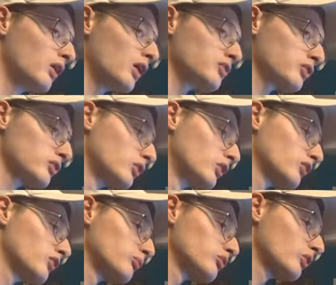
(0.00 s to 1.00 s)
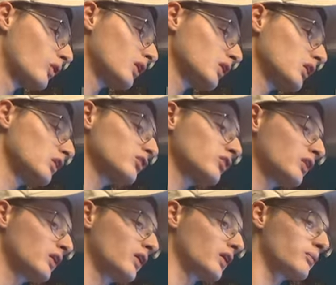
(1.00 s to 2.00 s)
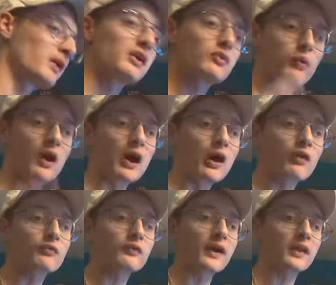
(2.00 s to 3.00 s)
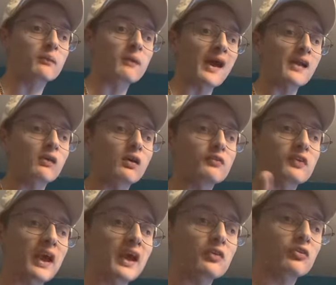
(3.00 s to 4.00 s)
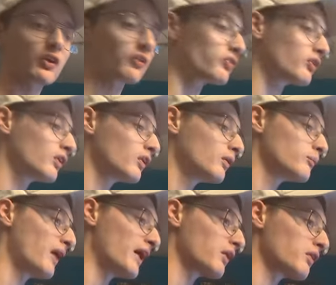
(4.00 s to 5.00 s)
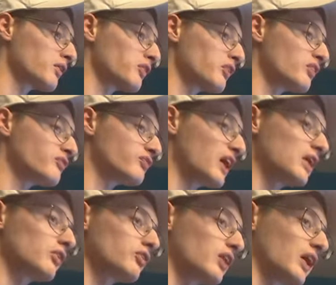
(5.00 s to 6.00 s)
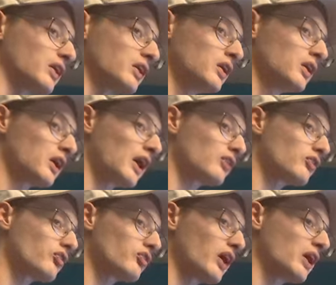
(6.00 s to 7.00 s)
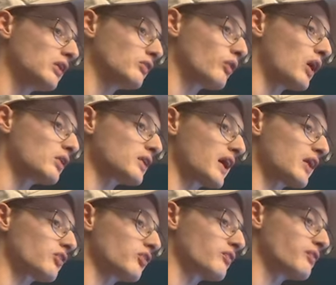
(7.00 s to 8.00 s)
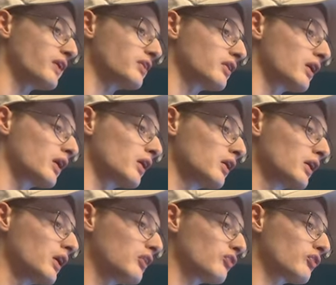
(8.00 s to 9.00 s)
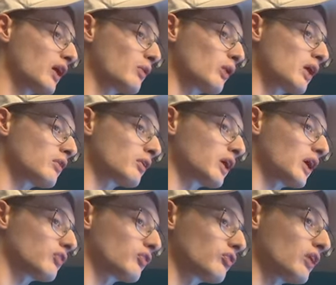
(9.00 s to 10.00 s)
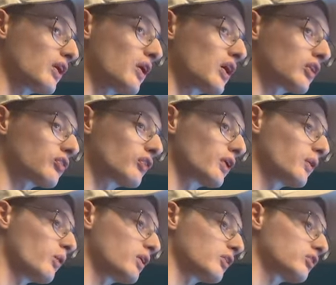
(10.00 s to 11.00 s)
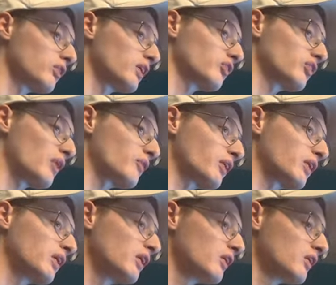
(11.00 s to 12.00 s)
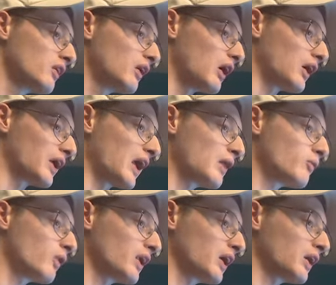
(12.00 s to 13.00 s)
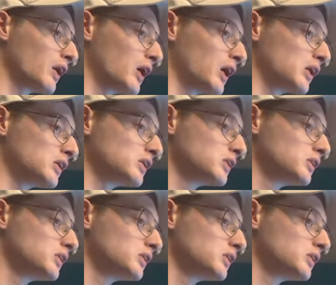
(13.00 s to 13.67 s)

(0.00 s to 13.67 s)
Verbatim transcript: Also, two of some score alerts. In the Big 12, we had the Battle of Kansas, Battle of the Sunflower State. Kansas State Wildcats defeat their in-state rival Kansas Jayhawks 31 to 27. A game-winning uh,